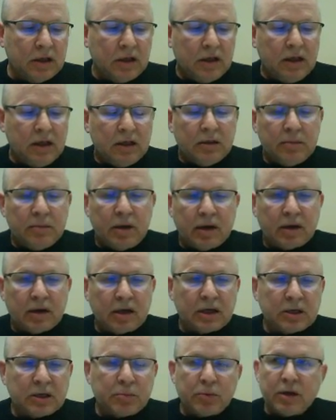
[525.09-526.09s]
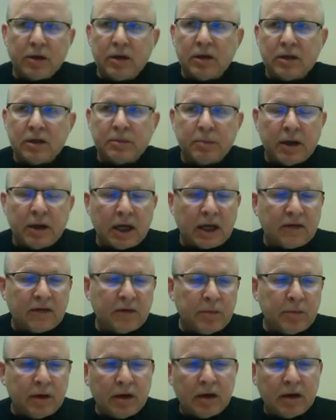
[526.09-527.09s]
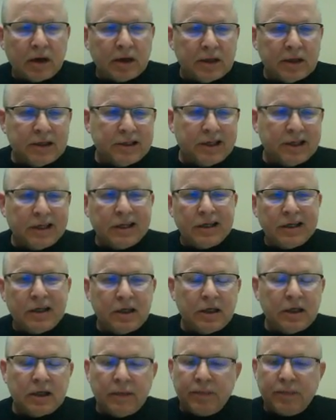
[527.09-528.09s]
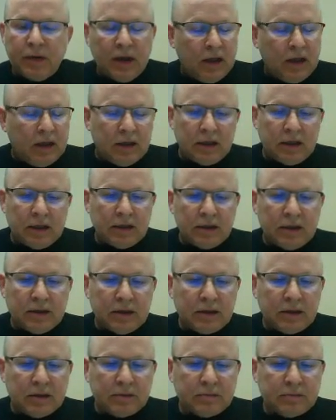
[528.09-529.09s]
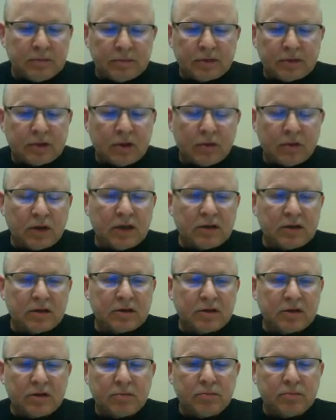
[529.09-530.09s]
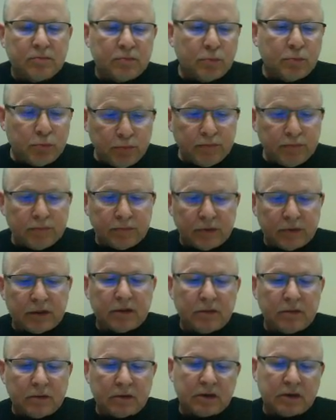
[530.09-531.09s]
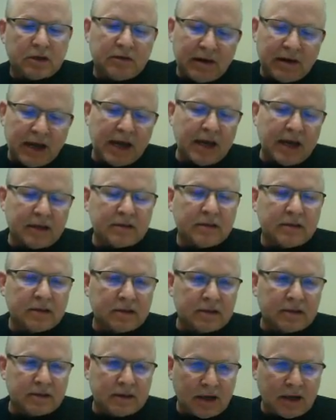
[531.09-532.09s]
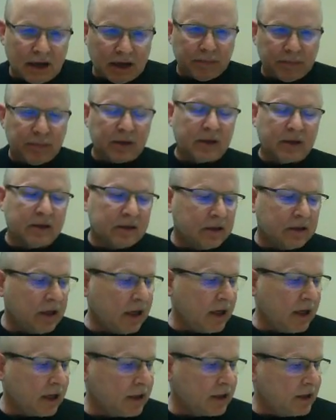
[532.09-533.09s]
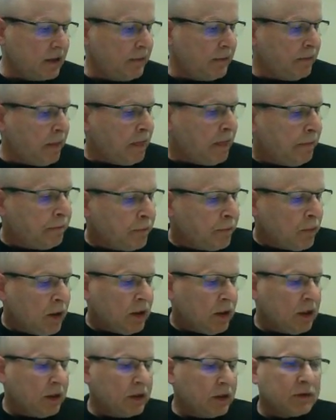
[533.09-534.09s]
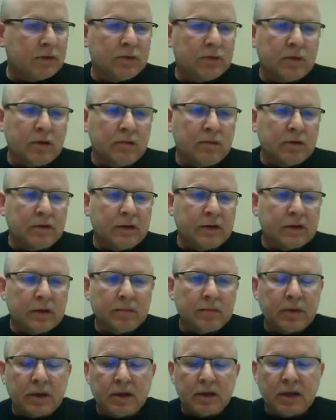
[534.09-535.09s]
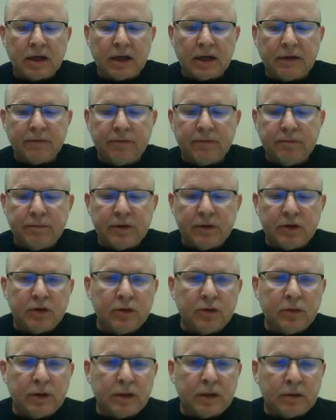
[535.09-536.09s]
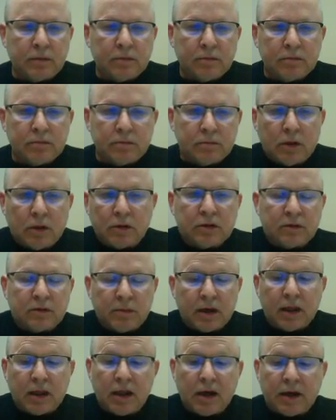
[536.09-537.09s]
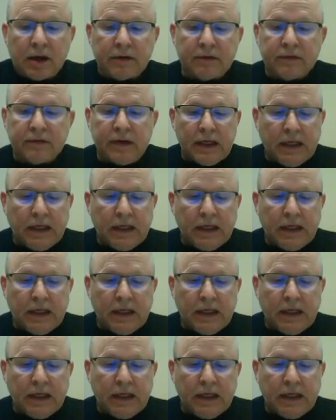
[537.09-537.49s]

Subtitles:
American Express, Bank of America, GE. So this class, this topic, this text is really something that I've been doing most of my life.